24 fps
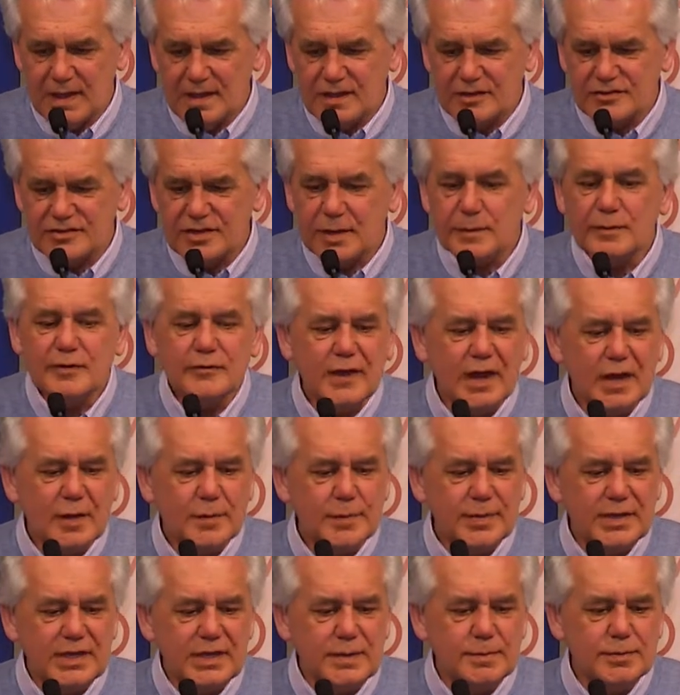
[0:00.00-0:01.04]
Some of our
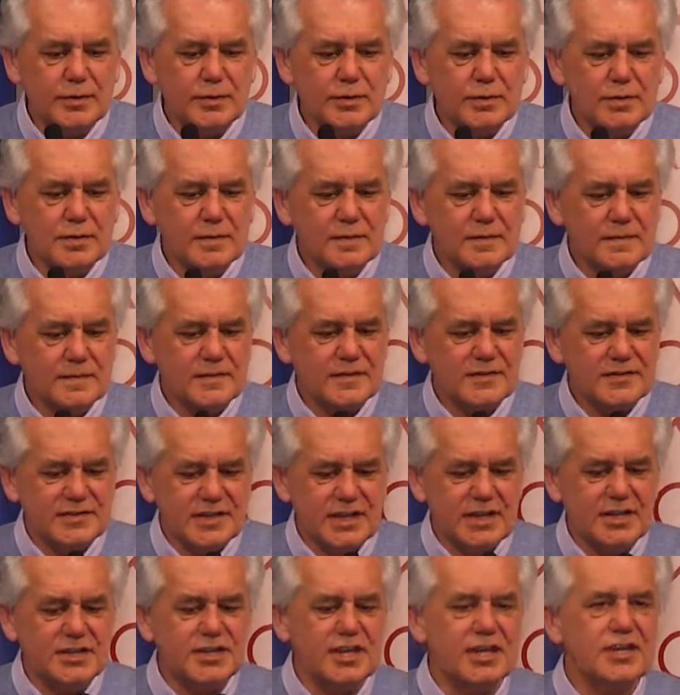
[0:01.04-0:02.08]
people
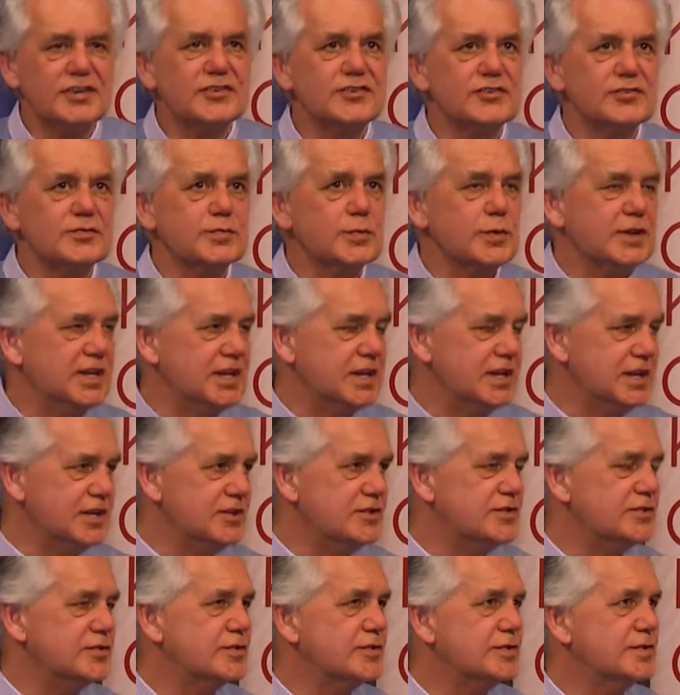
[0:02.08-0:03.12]
said, yes, we
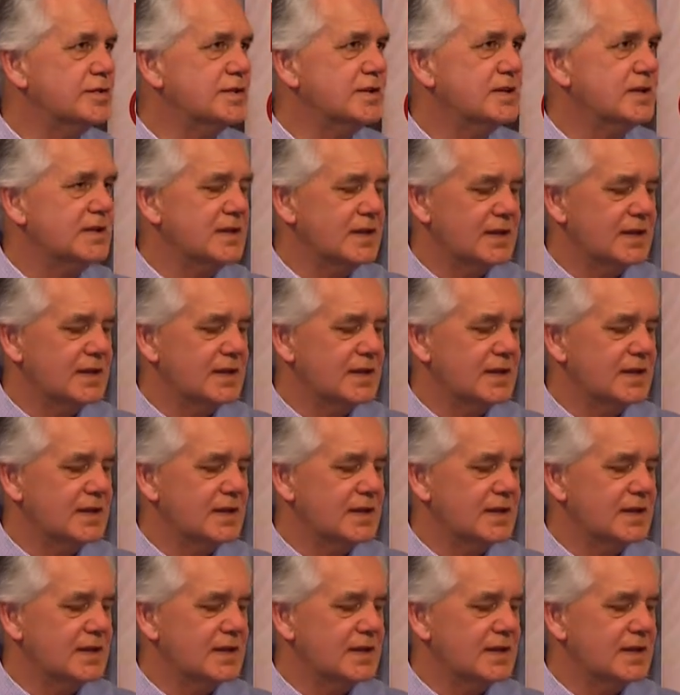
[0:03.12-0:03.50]
need to.